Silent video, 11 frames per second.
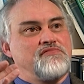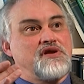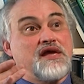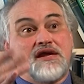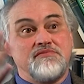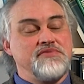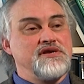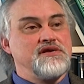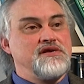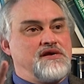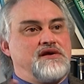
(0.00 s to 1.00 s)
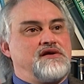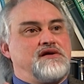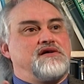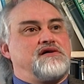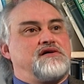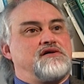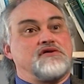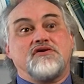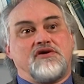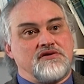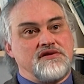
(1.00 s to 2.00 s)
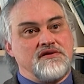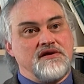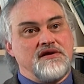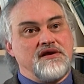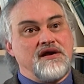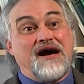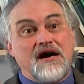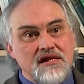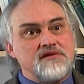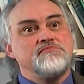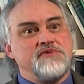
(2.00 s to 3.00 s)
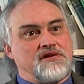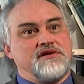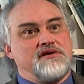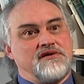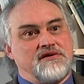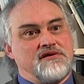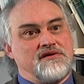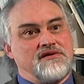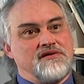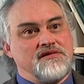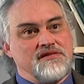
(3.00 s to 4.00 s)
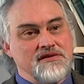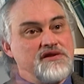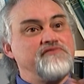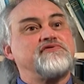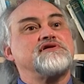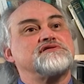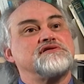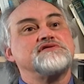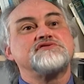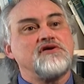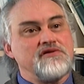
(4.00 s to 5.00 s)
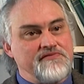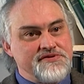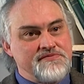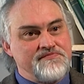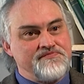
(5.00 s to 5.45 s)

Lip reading: can be God, ultimately the difference dissolves.